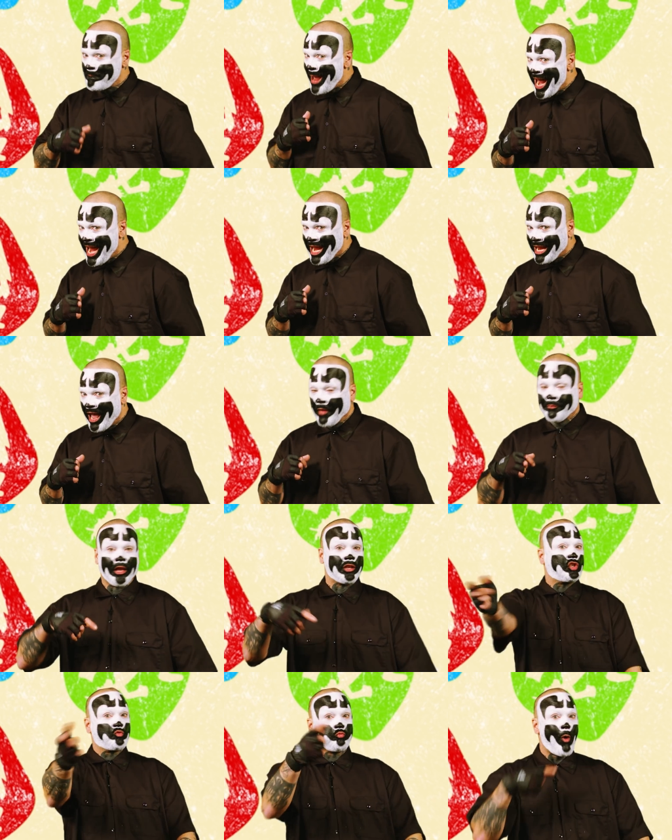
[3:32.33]
me,
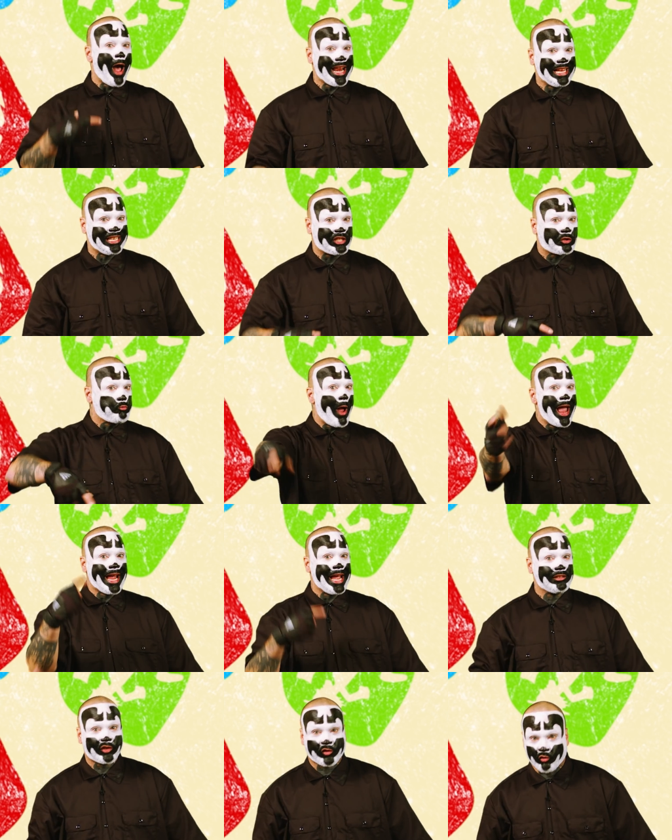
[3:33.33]
the sweaty,
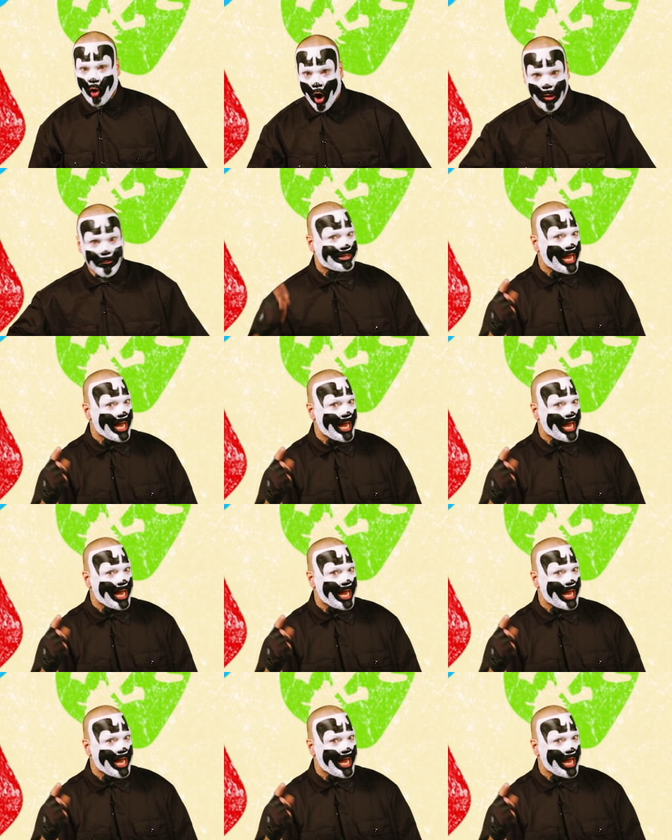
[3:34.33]
swinging scrotum